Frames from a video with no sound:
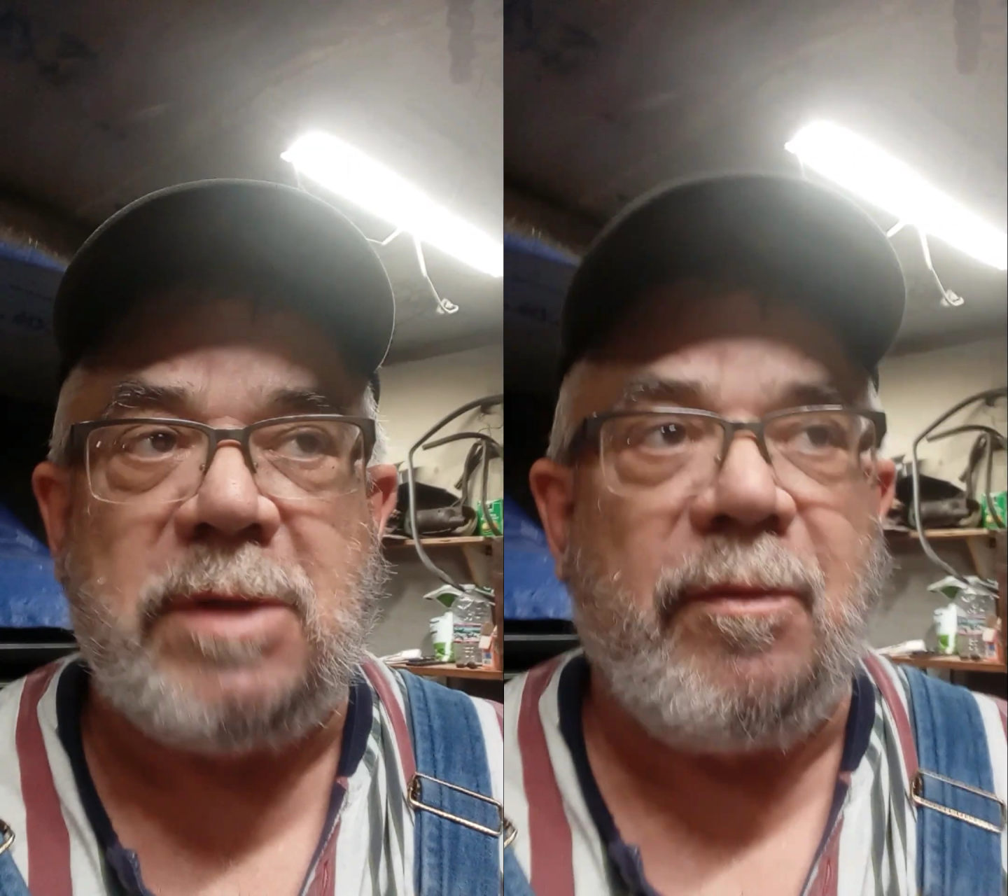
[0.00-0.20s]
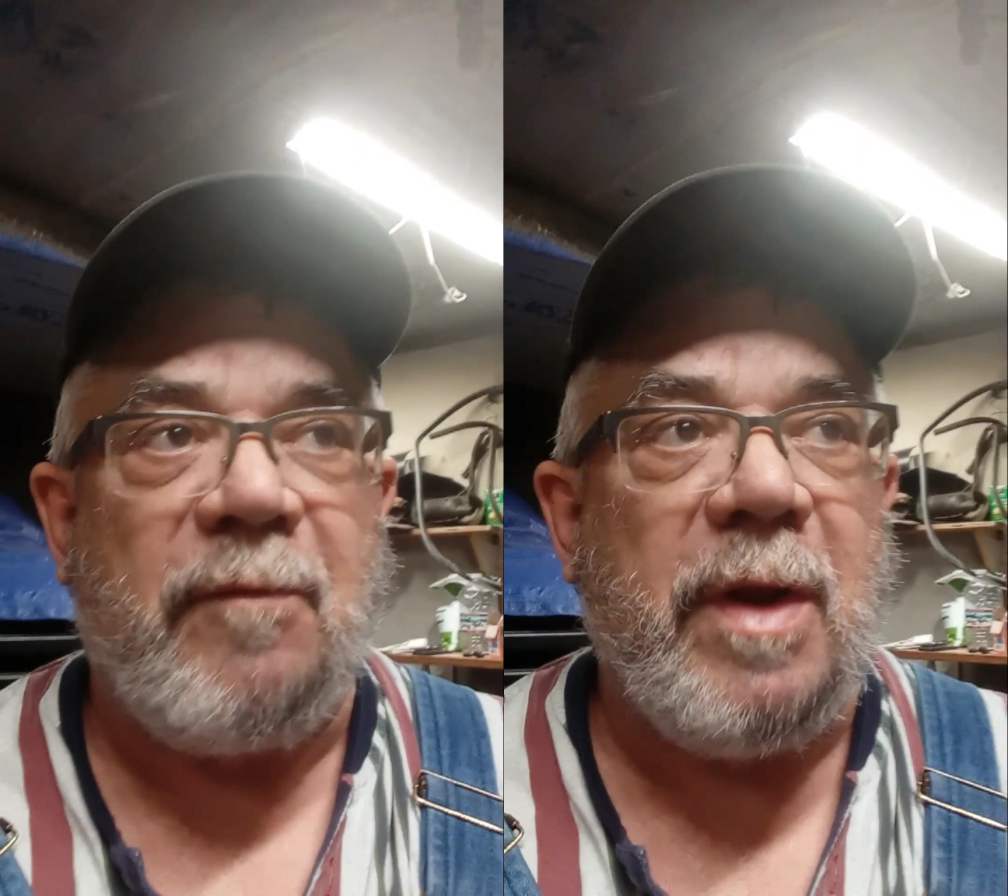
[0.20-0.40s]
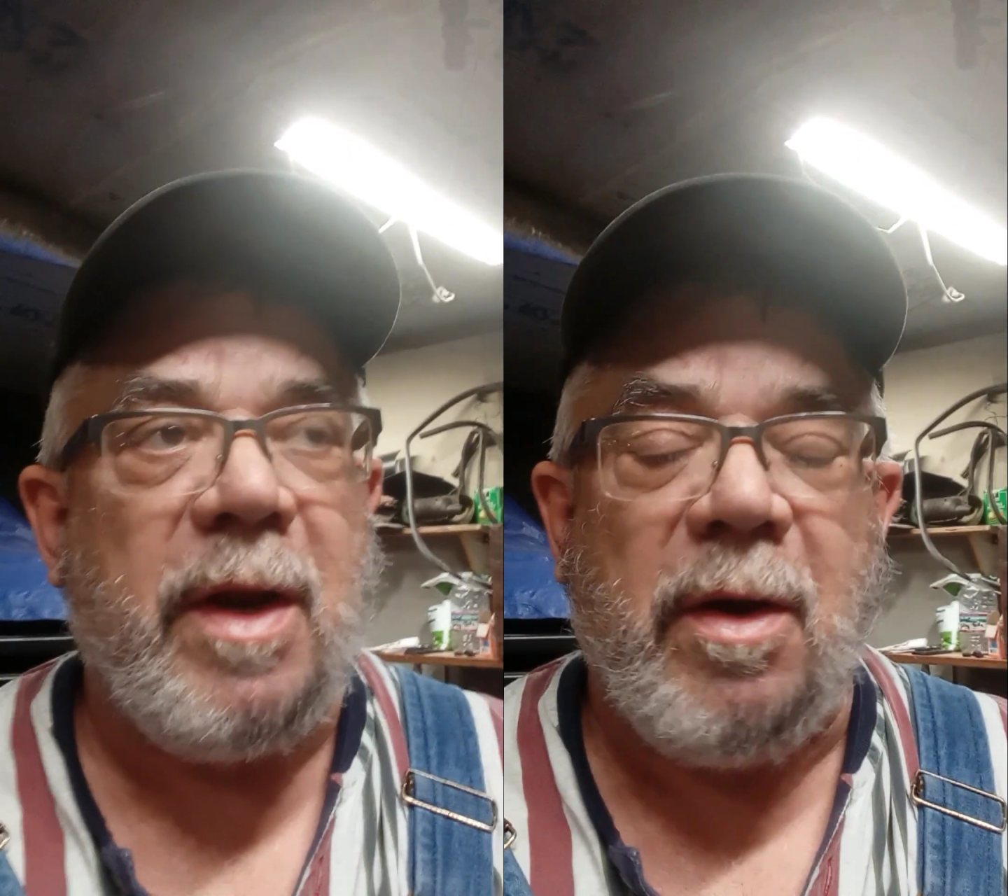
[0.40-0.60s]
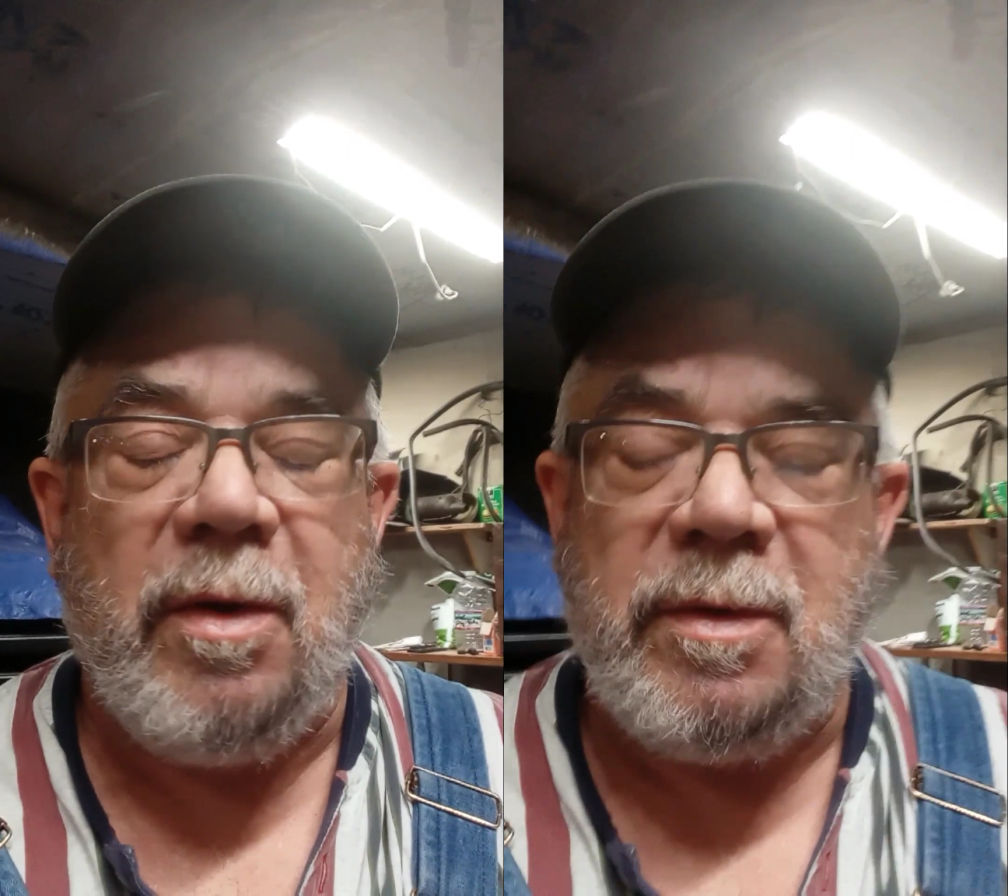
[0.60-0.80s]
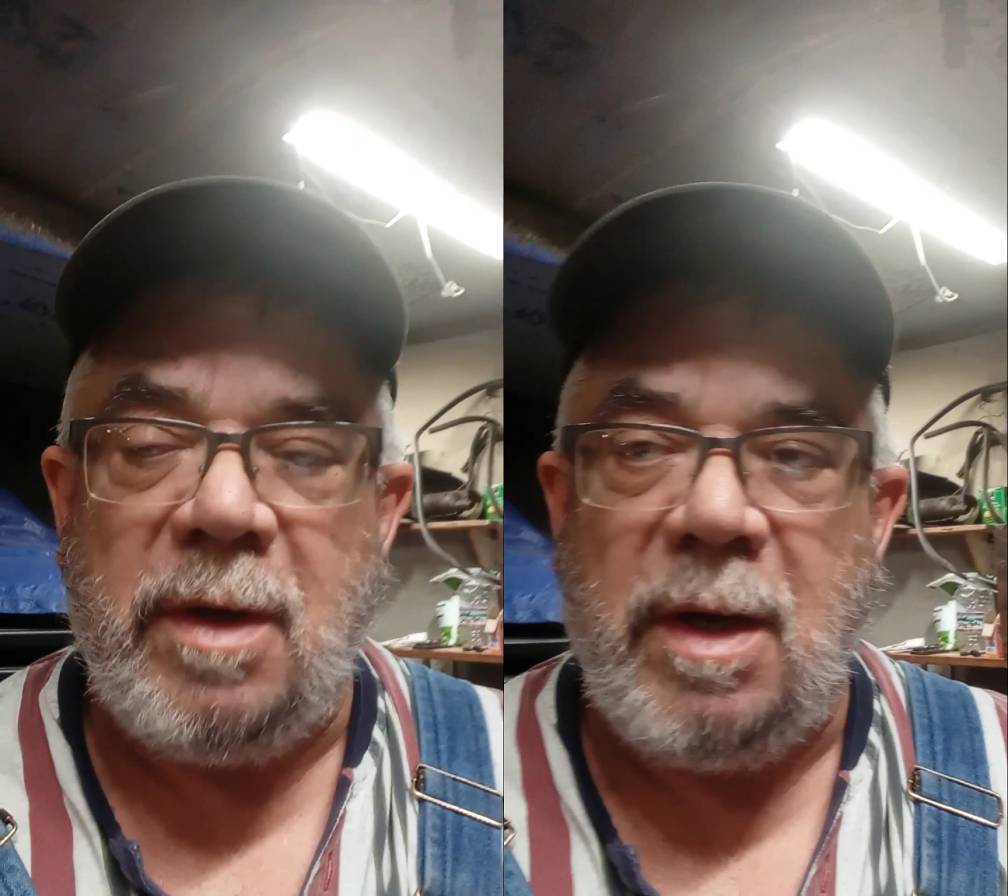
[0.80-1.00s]
of video,
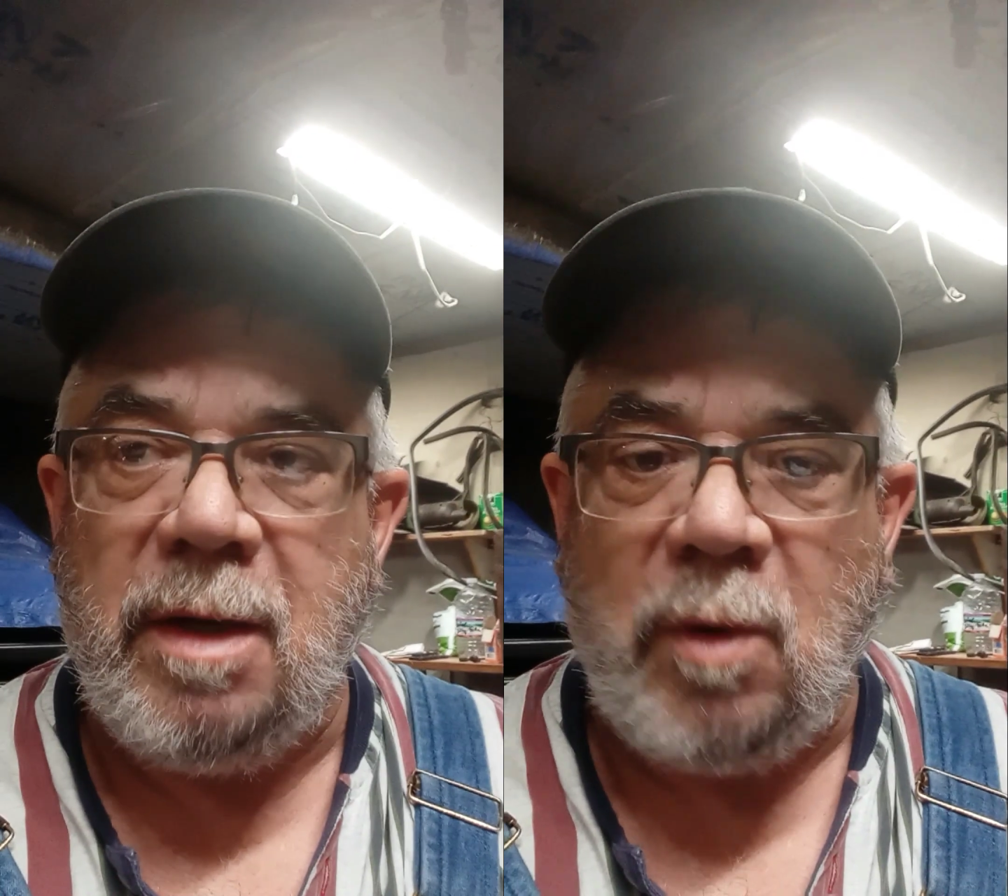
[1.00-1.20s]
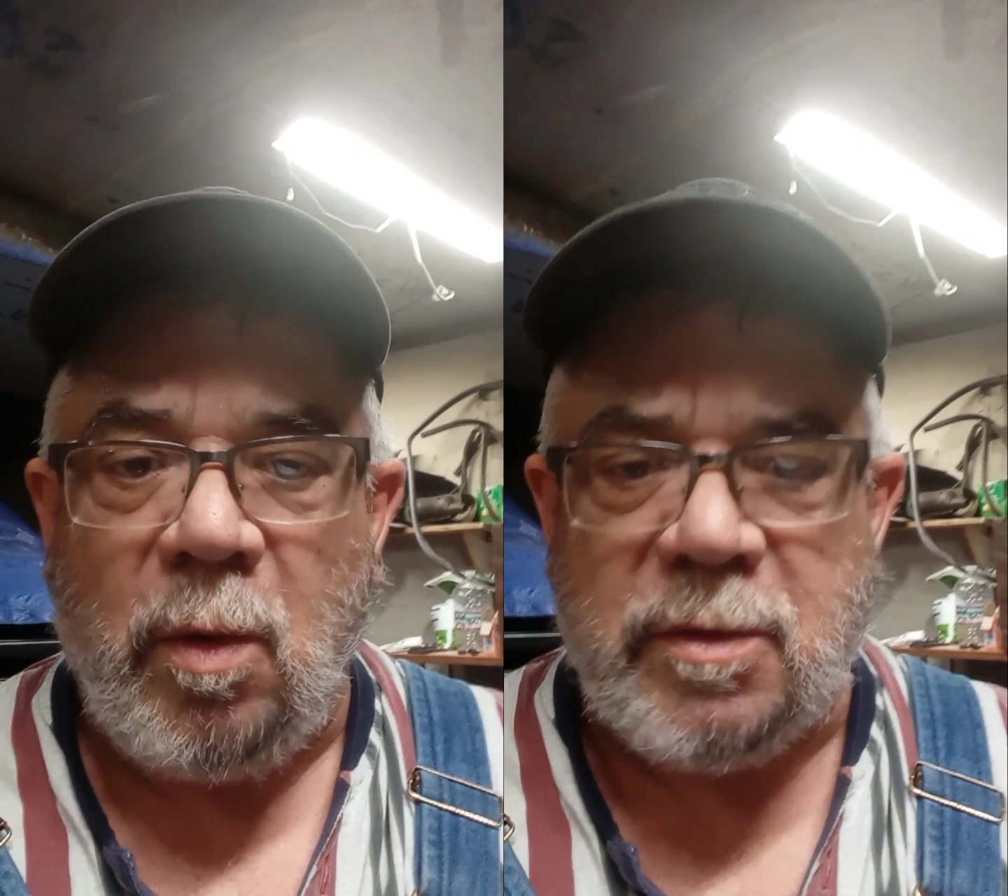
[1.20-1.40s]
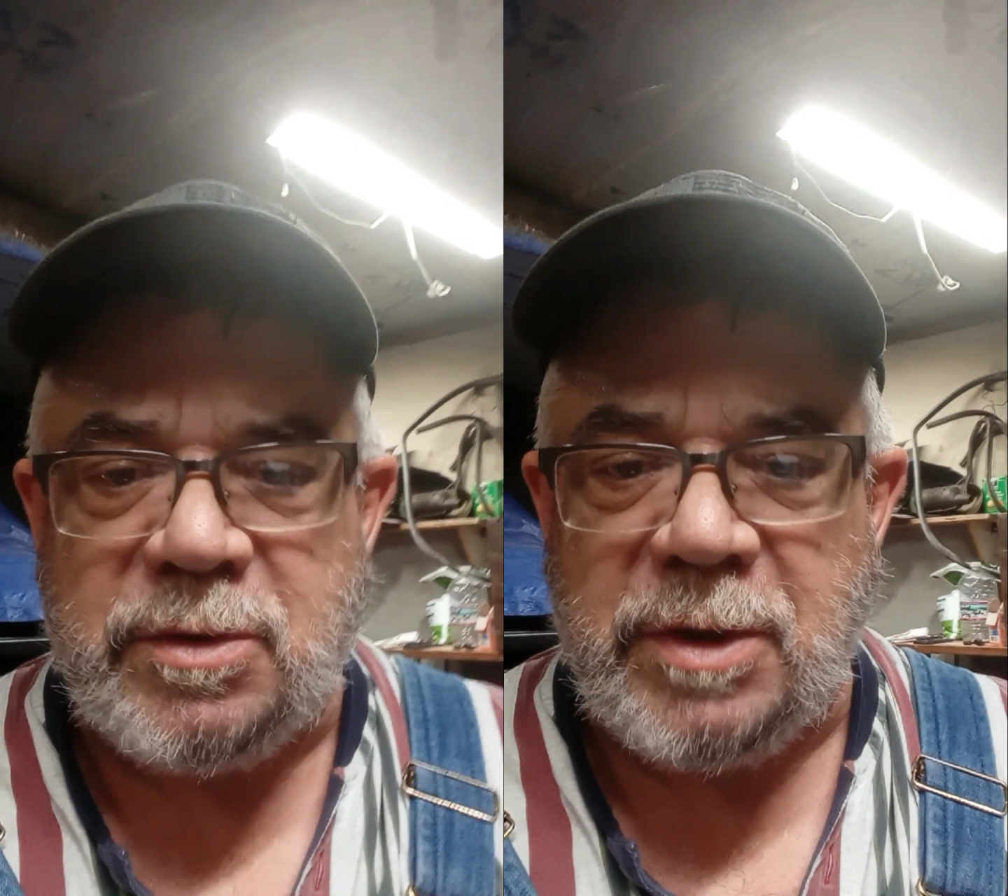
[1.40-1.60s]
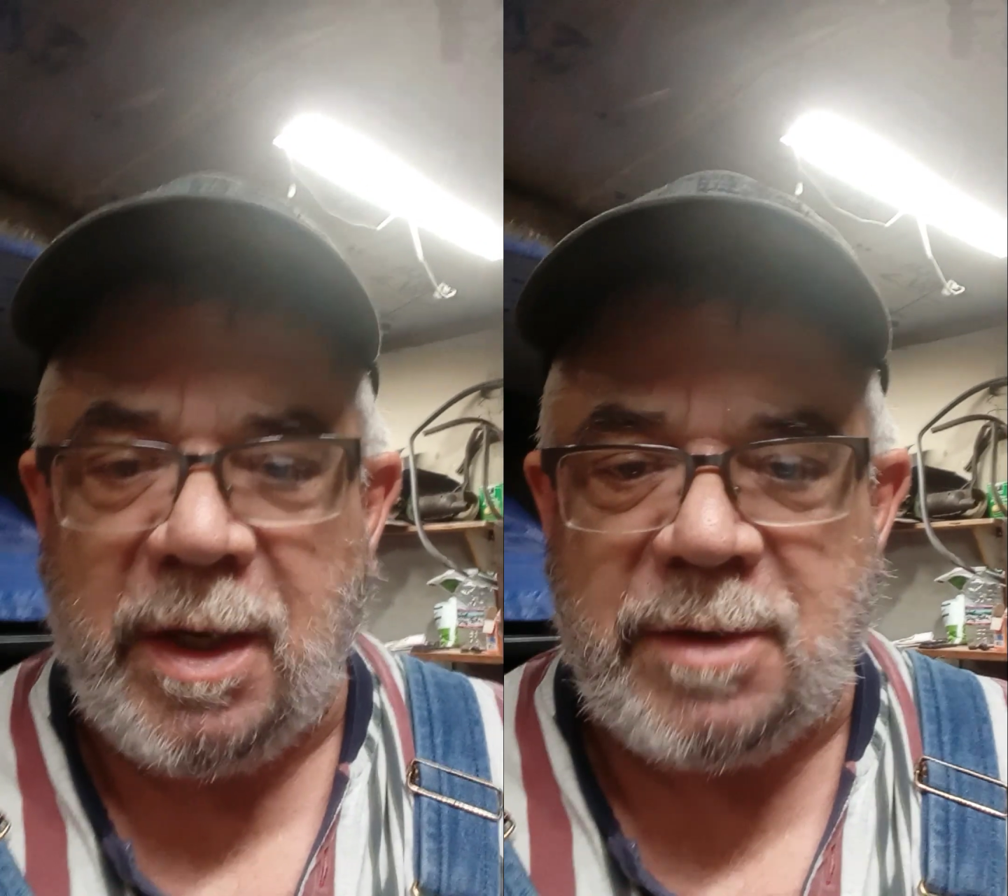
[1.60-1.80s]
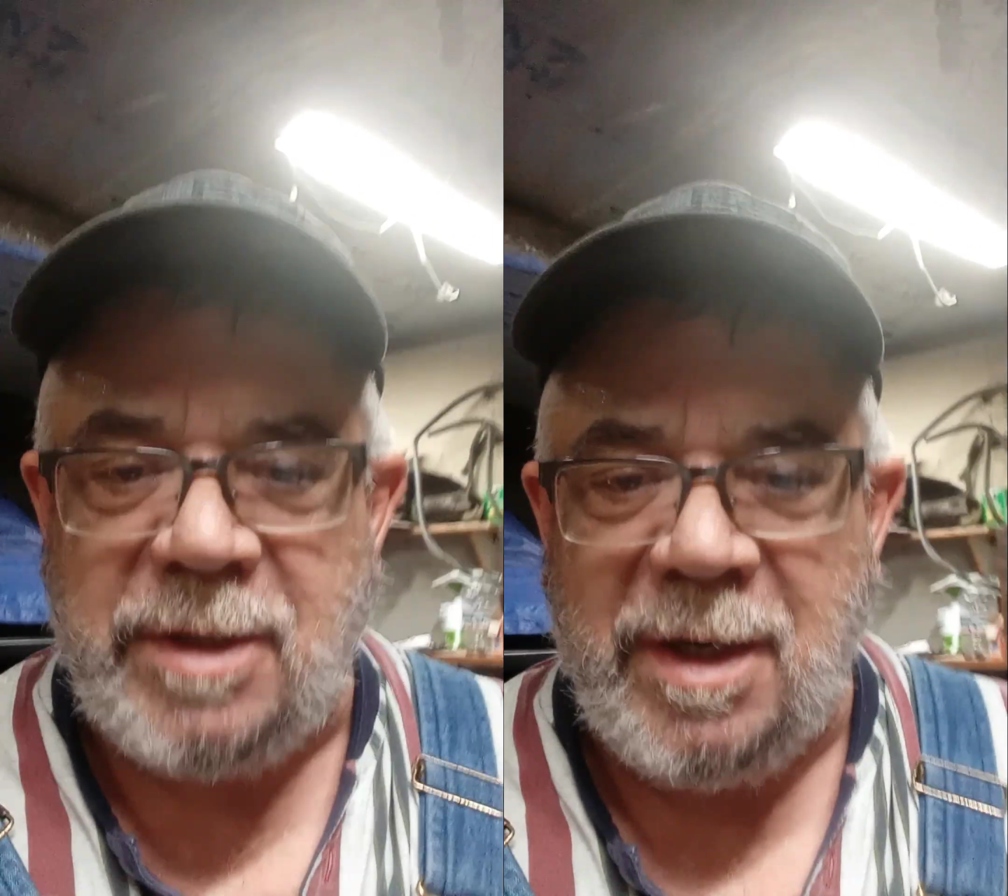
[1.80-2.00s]
oil
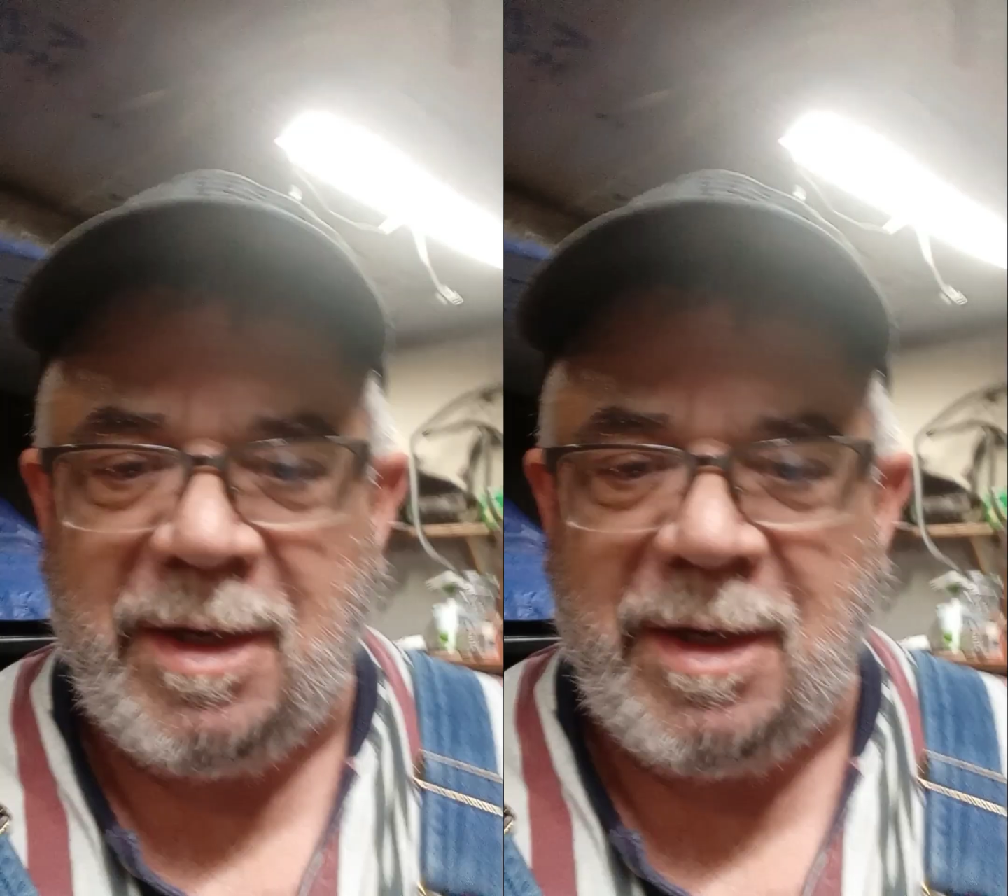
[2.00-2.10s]
change.